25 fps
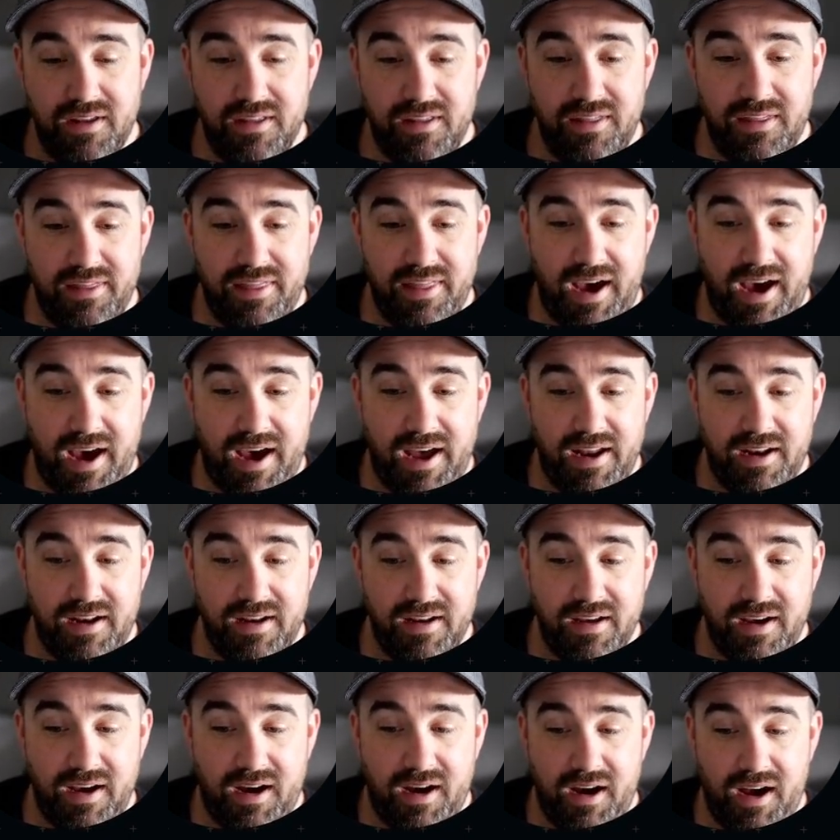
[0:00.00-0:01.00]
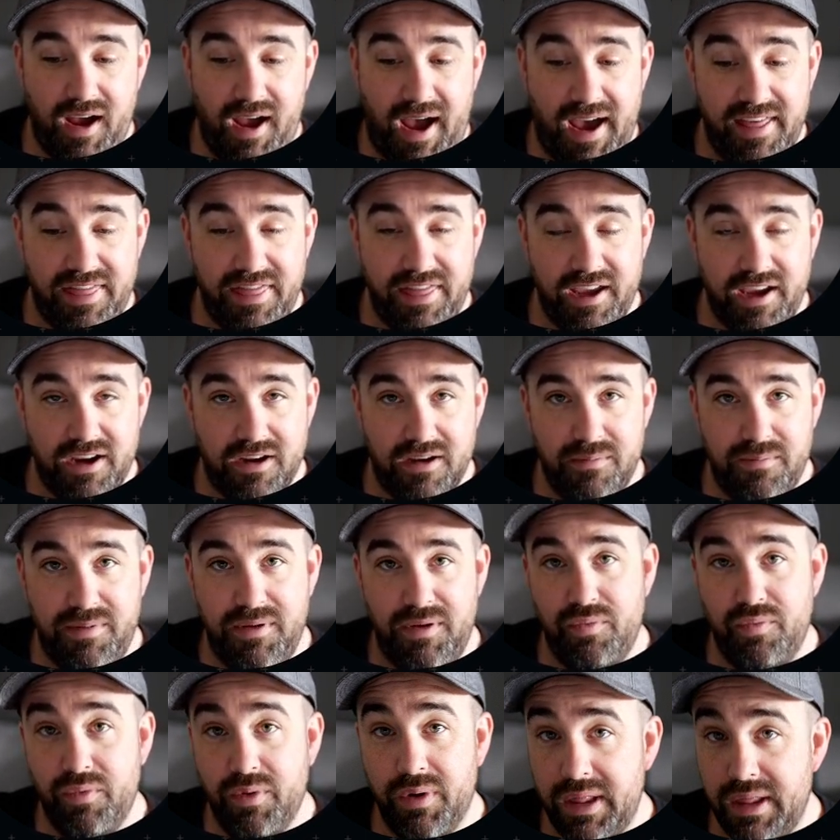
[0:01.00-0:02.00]
that uh, I think could be
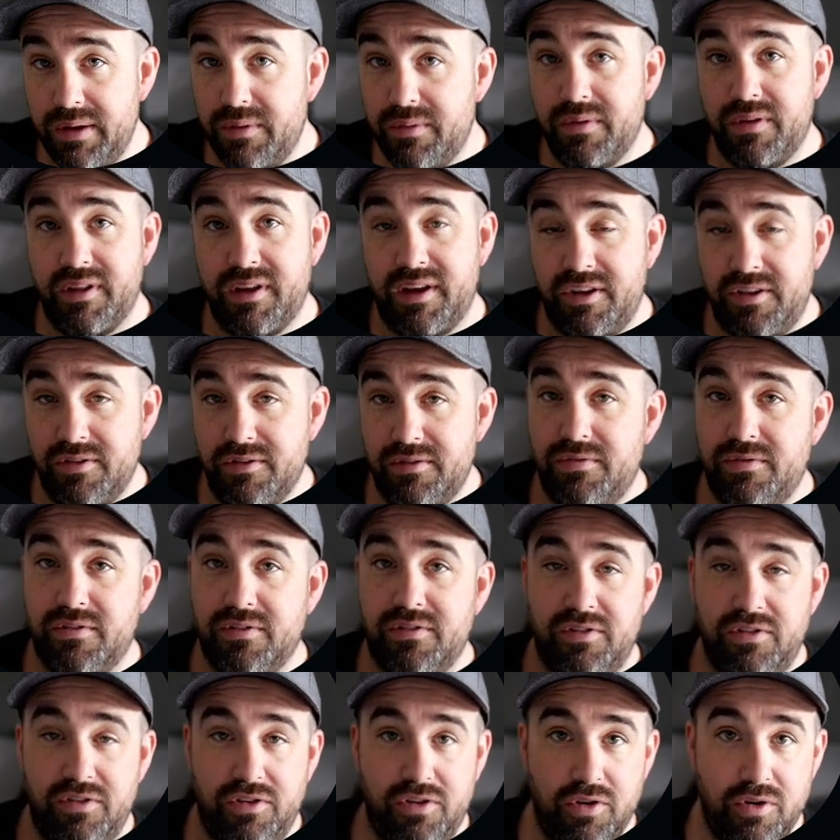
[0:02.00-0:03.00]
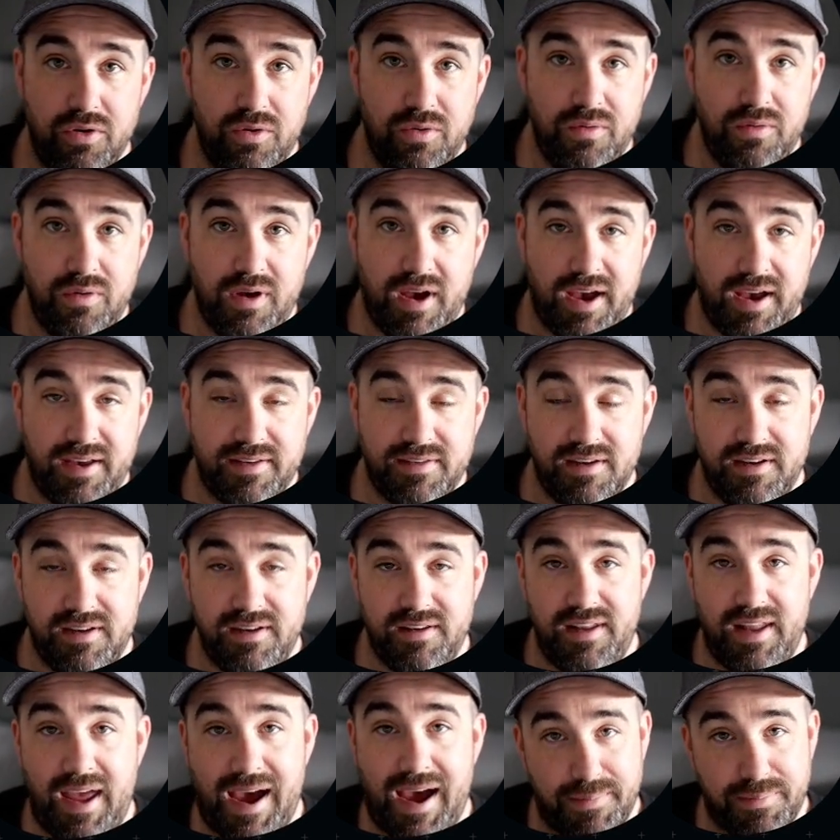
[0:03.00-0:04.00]
really, really useful to you as an
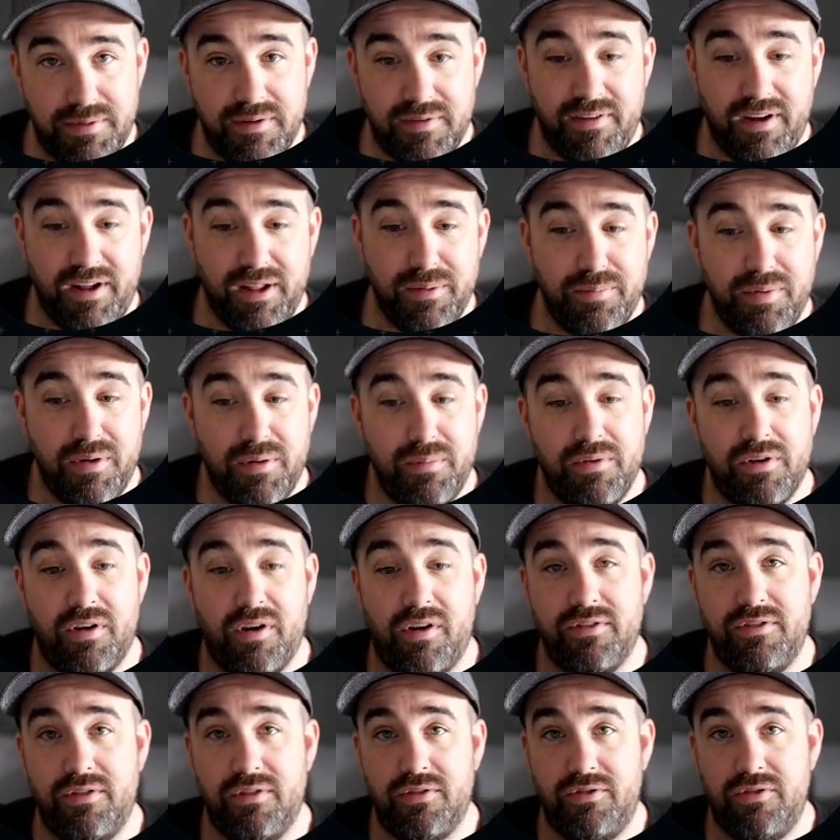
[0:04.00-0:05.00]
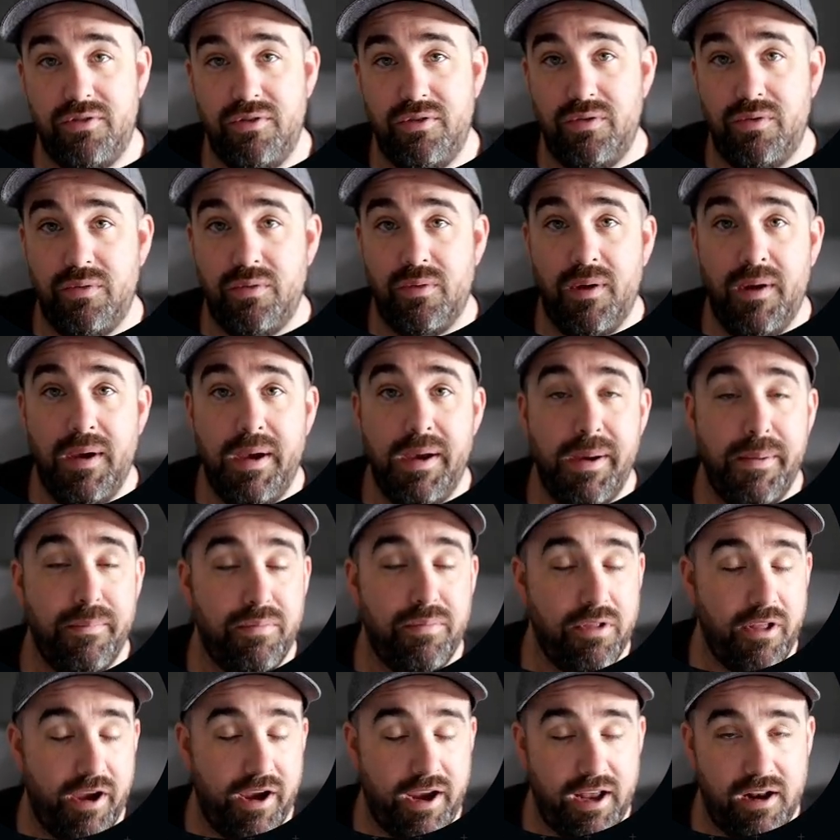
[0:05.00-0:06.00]
app developer, but also to
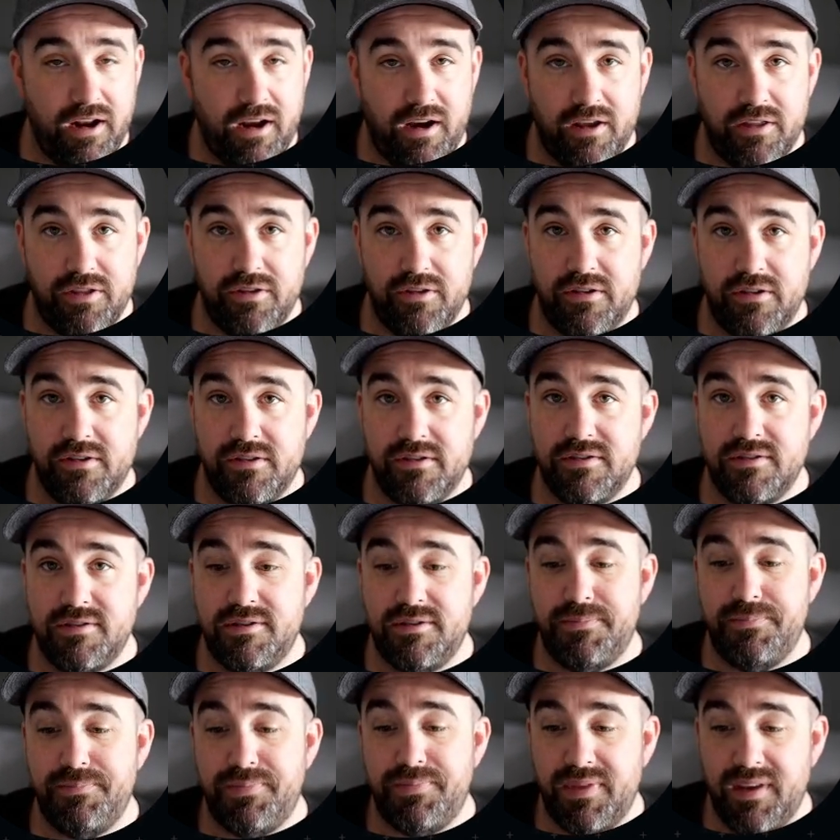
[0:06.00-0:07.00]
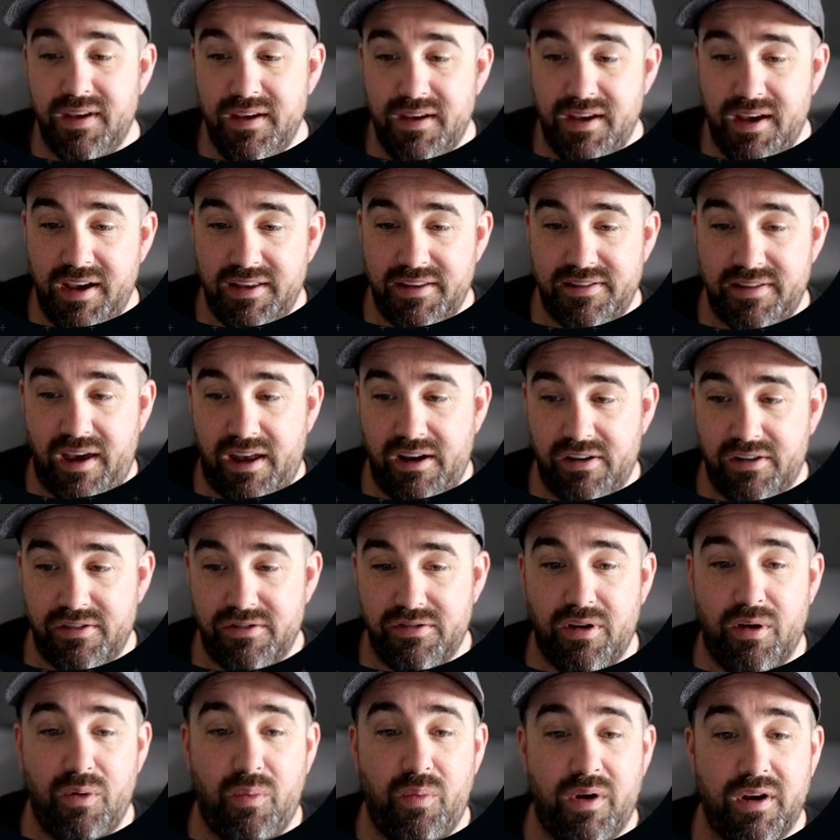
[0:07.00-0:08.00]
plugin authors, etc. So
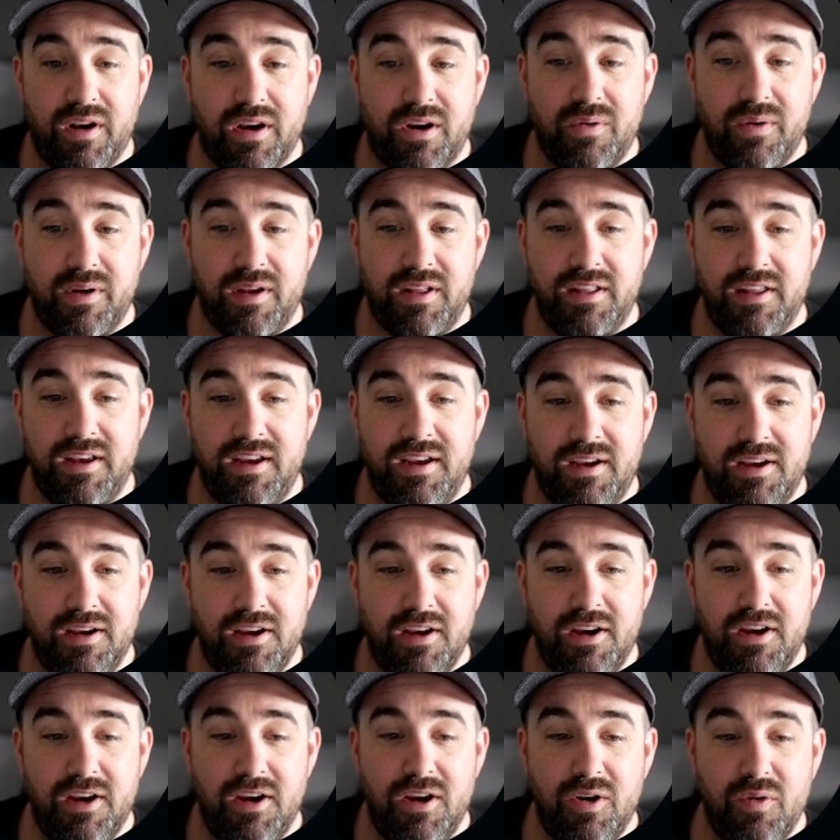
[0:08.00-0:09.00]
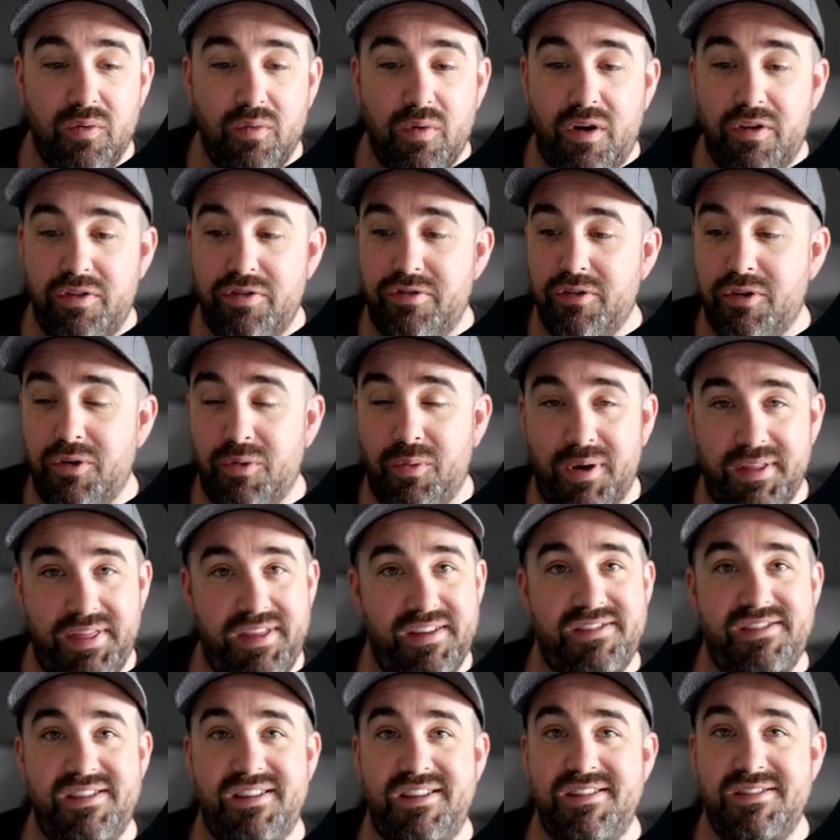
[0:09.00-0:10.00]
I want to quickly run through what
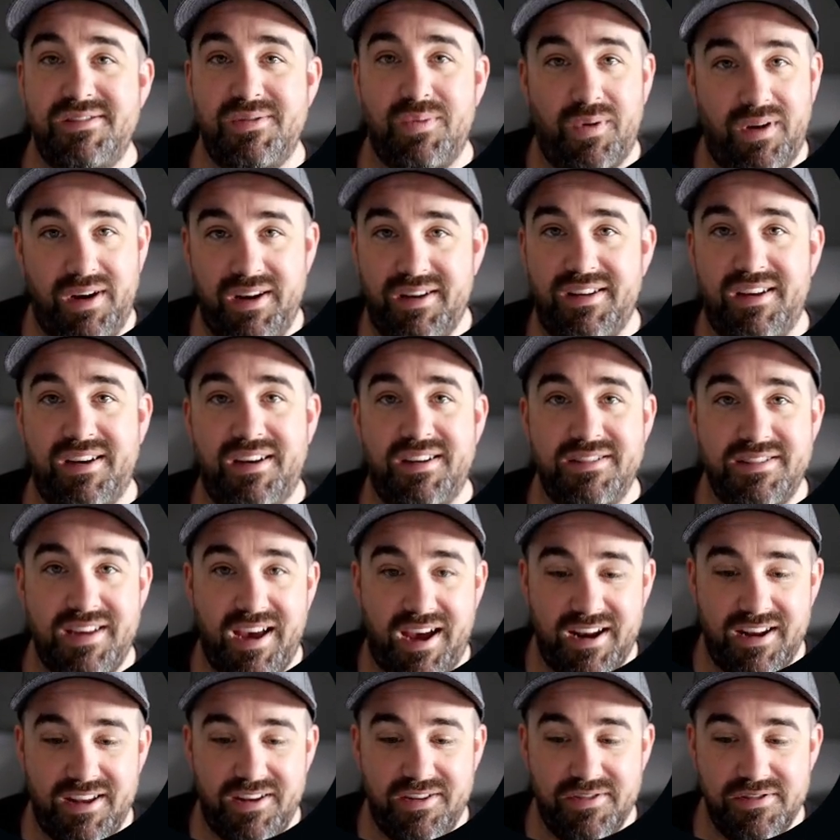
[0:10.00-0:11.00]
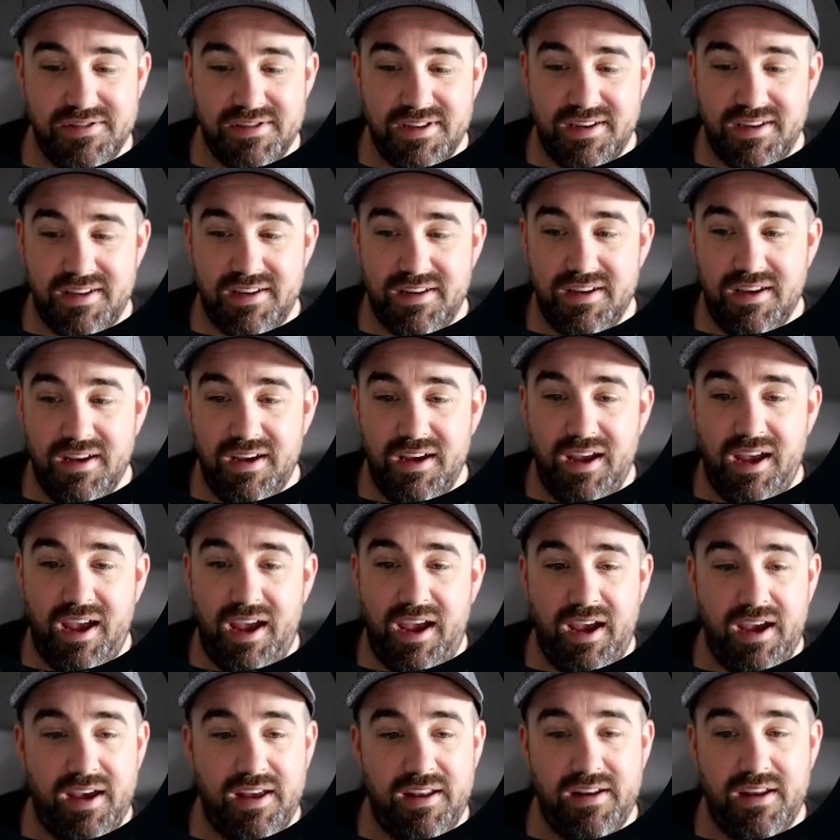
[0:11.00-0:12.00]
this is, what it does, how to use it,
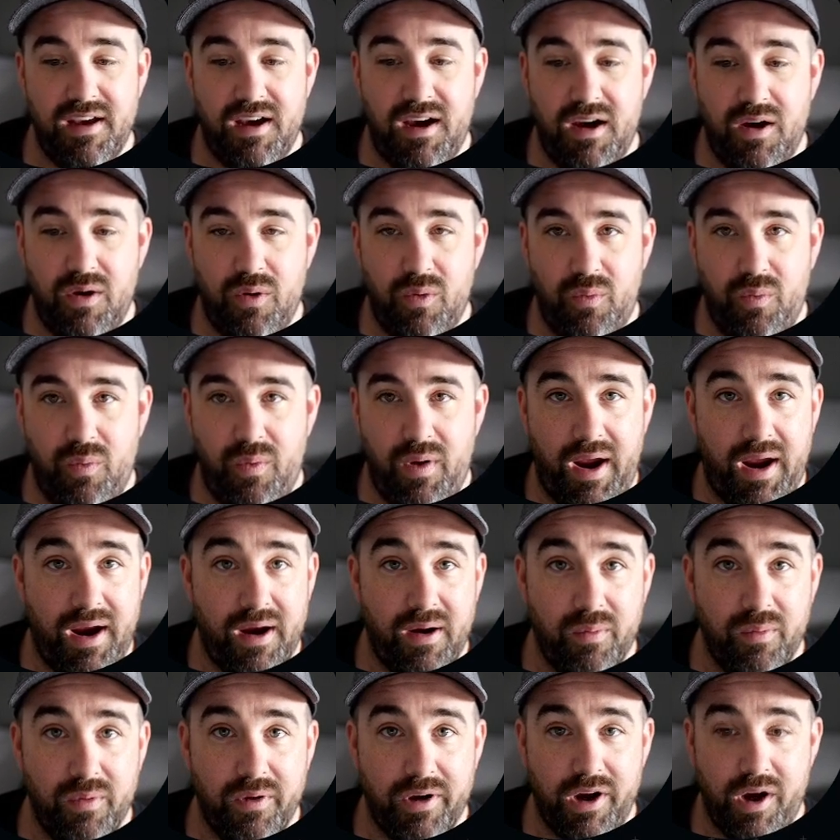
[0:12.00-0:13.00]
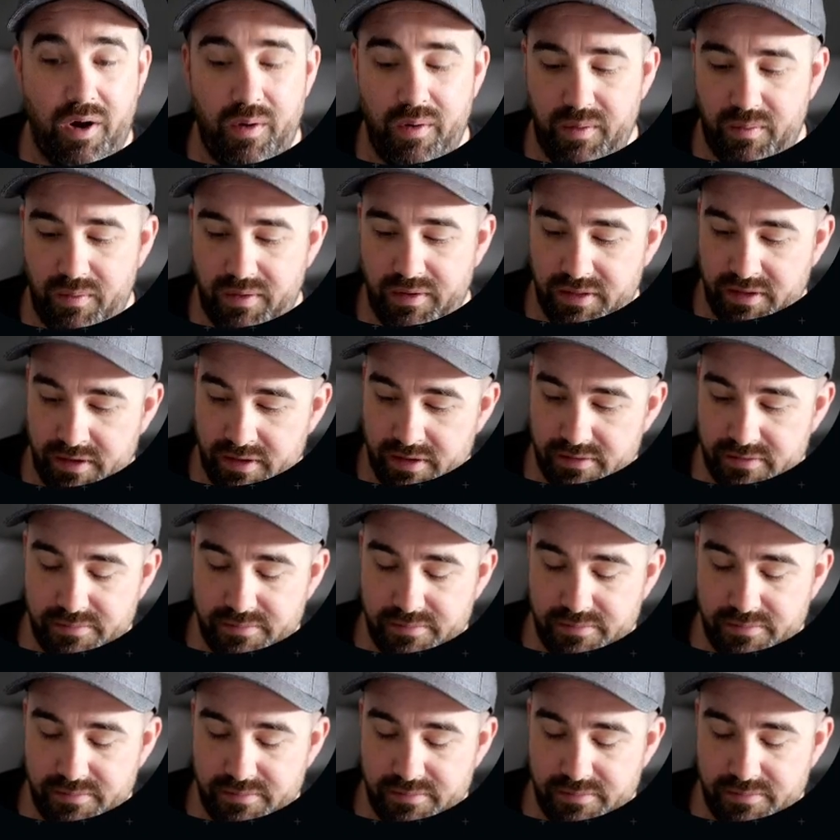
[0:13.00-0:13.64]
and uh, where we're going with it.